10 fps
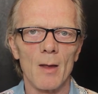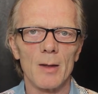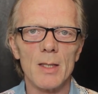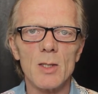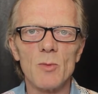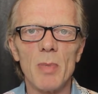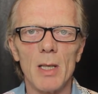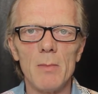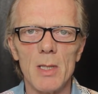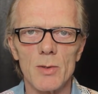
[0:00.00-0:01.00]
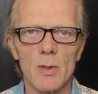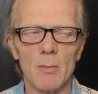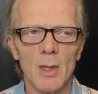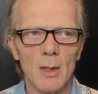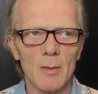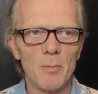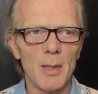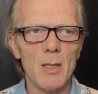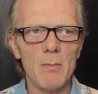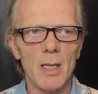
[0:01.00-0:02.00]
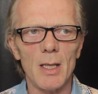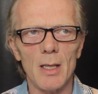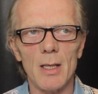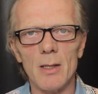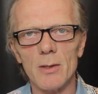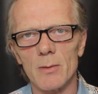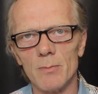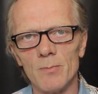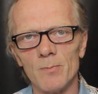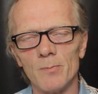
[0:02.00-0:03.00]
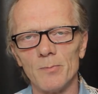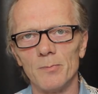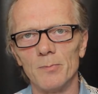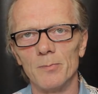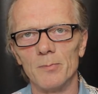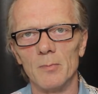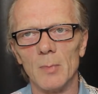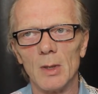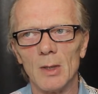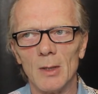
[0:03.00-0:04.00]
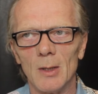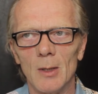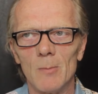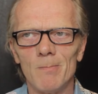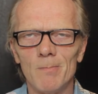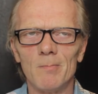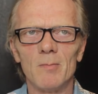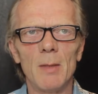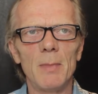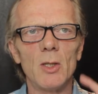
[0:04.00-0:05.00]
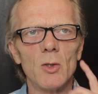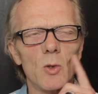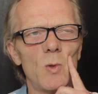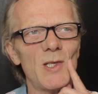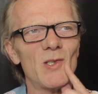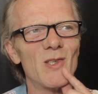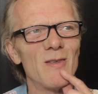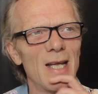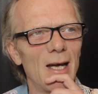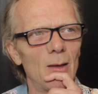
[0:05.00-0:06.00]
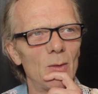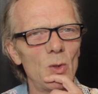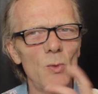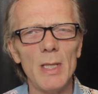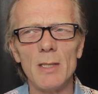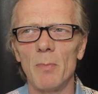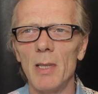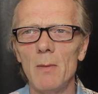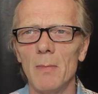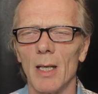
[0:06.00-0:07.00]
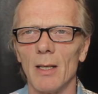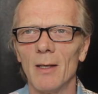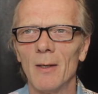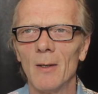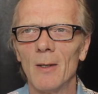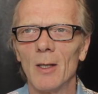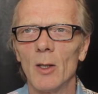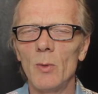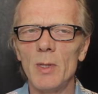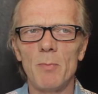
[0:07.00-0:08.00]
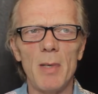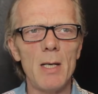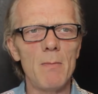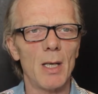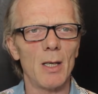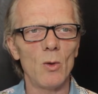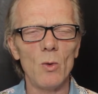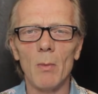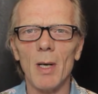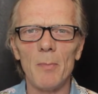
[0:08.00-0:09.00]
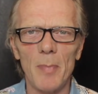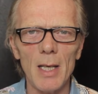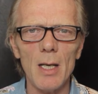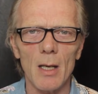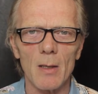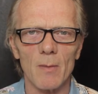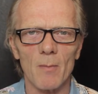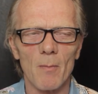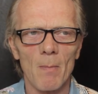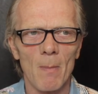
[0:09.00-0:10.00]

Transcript: This is beamyism. Beamy is, hmm. Hmm, let me just question that. Who is beamy? Who is beamy? Who am I being?